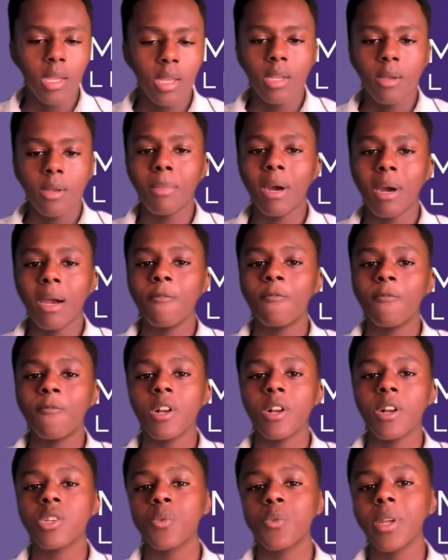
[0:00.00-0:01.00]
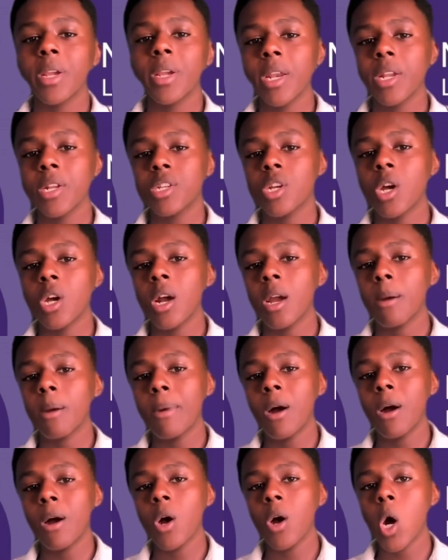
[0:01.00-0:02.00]
But first we got to talk
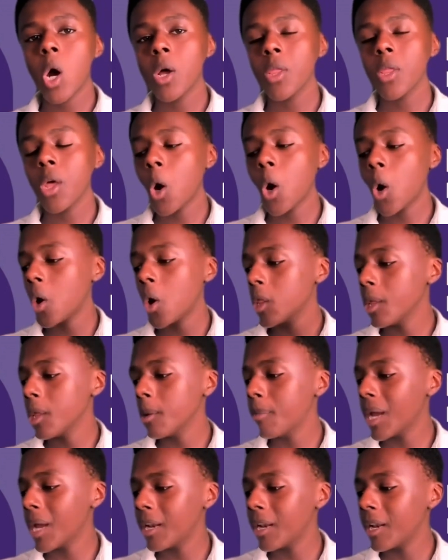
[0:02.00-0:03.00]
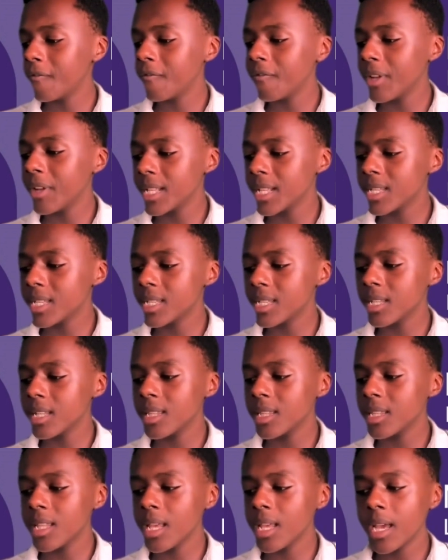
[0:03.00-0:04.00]
about all the benefits
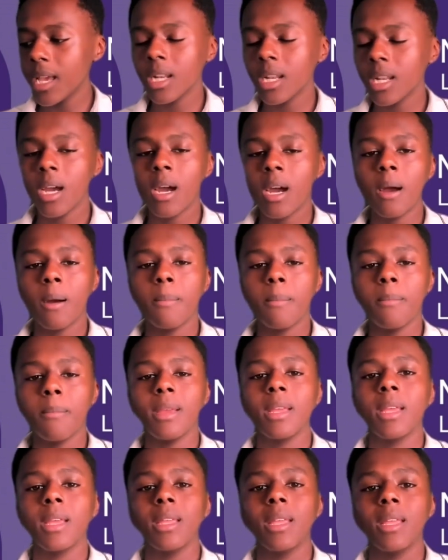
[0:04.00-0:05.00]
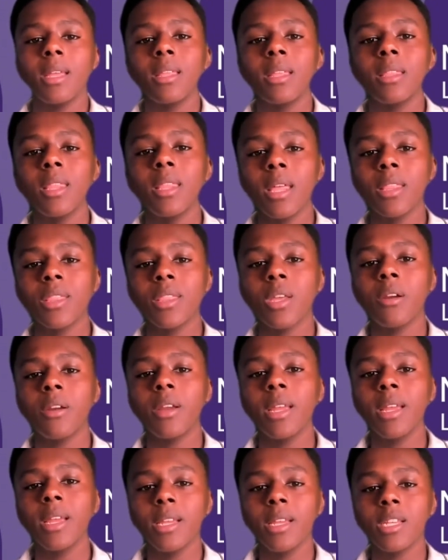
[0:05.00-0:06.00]
that there
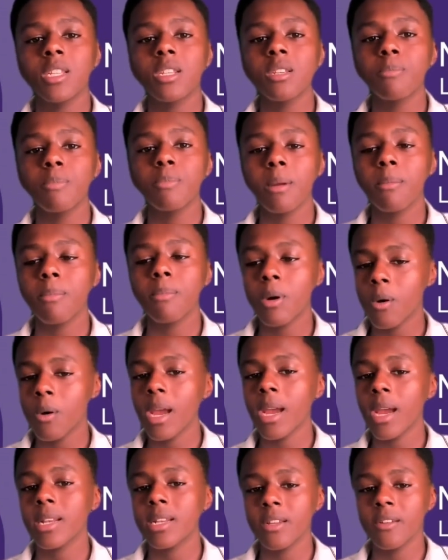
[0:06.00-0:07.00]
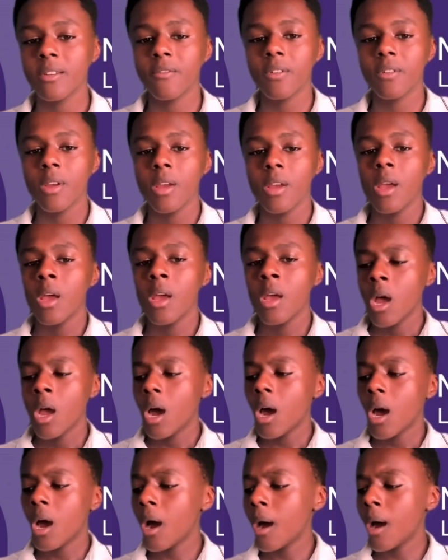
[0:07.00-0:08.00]
is to being proactive.
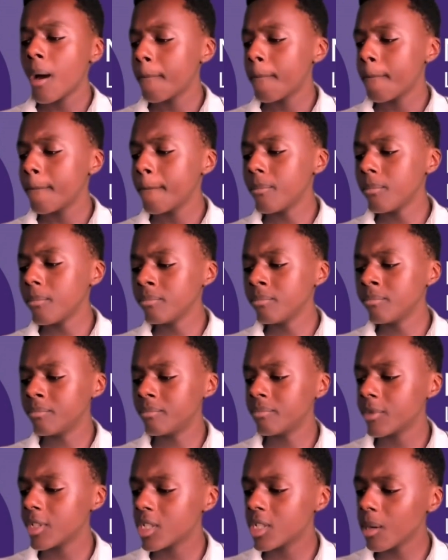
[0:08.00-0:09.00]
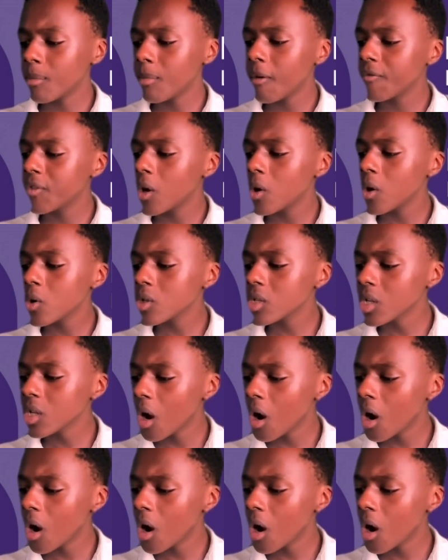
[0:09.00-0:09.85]
Um, some of those